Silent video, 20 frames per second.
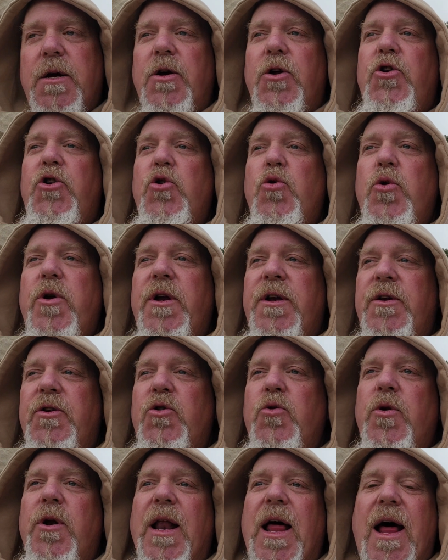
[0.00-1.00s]
doing a
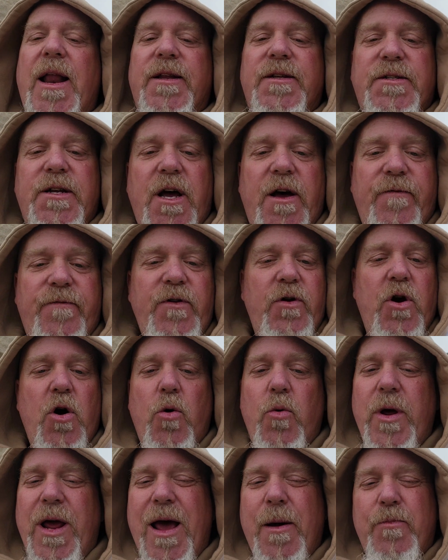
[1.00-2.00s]
lot of stuff.
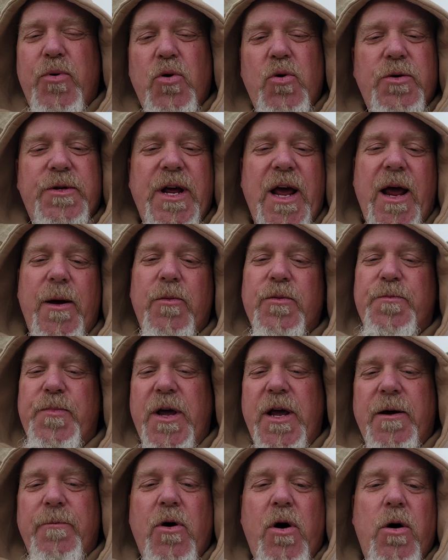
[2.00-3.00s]
We had pool tables,
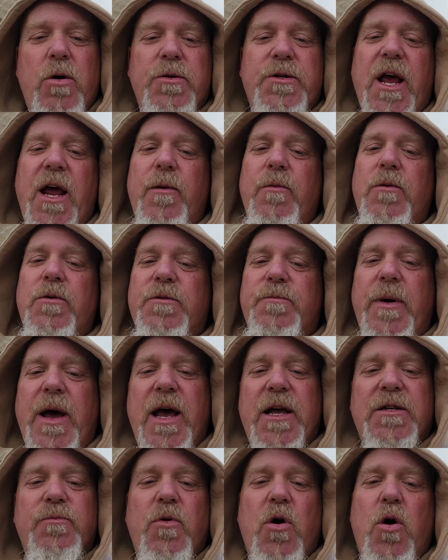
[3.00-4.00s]
ping pong tables,
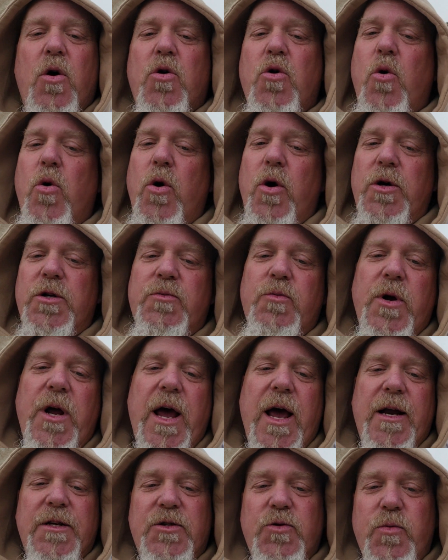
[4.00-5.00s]
basketball courts. We
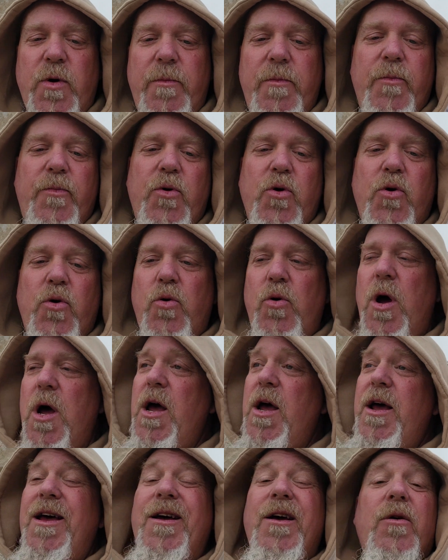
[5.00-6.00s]
had a swimming pool.
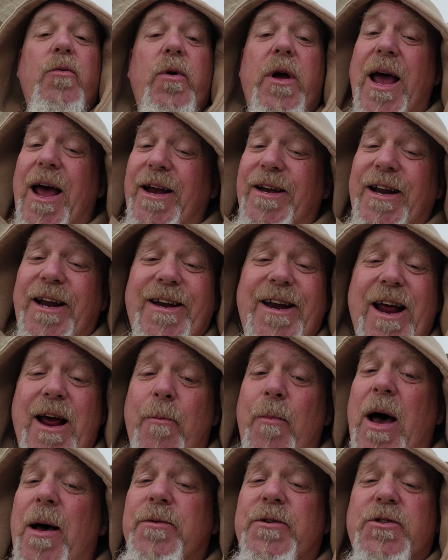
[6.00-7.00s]
We had that
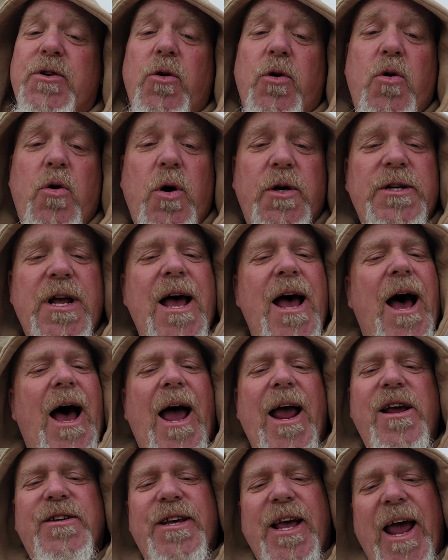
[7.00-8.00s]
damn obstacle course.
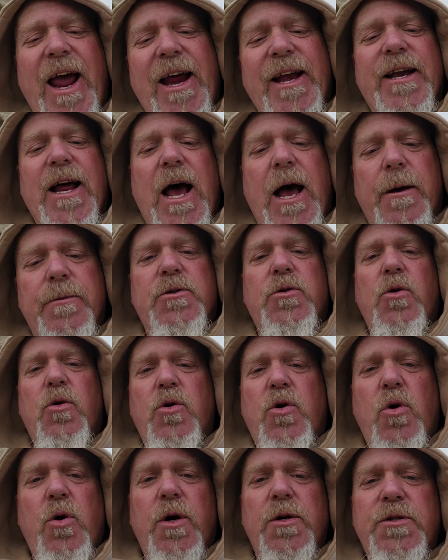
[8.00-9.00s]
I used to hate the obstacle
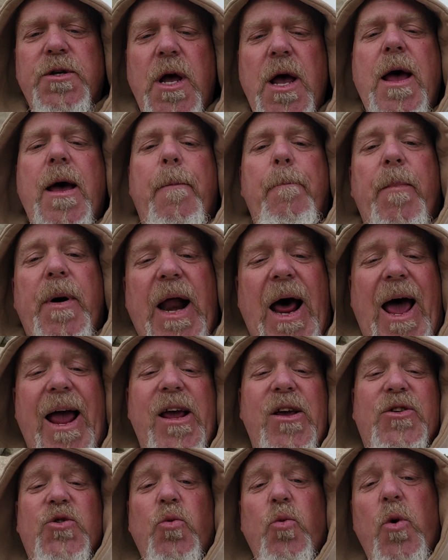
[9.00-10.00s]
course, but I
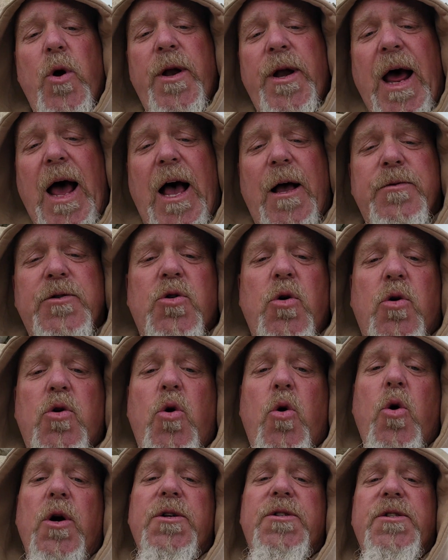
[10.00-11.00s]
used to run the obstacle
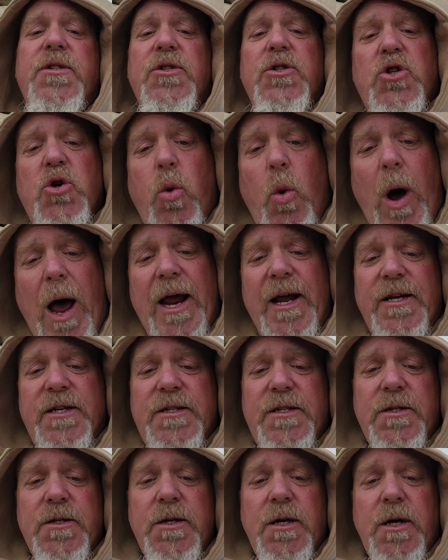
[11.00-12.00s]
course
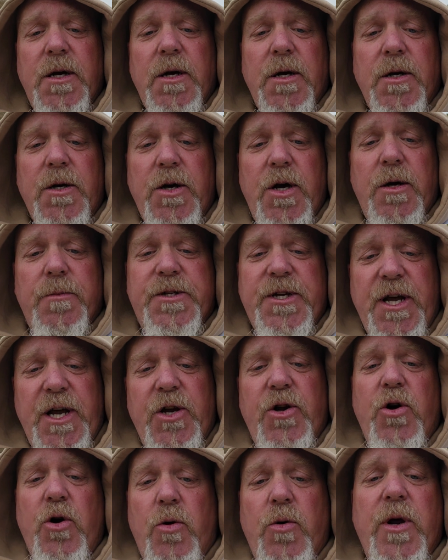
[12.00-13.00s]
twice. You know what I'm
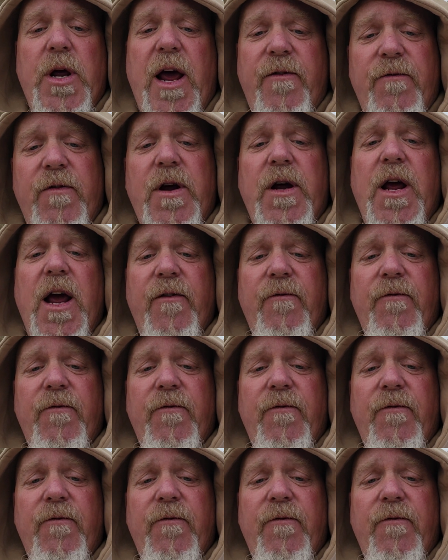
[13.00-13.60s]
saying? Every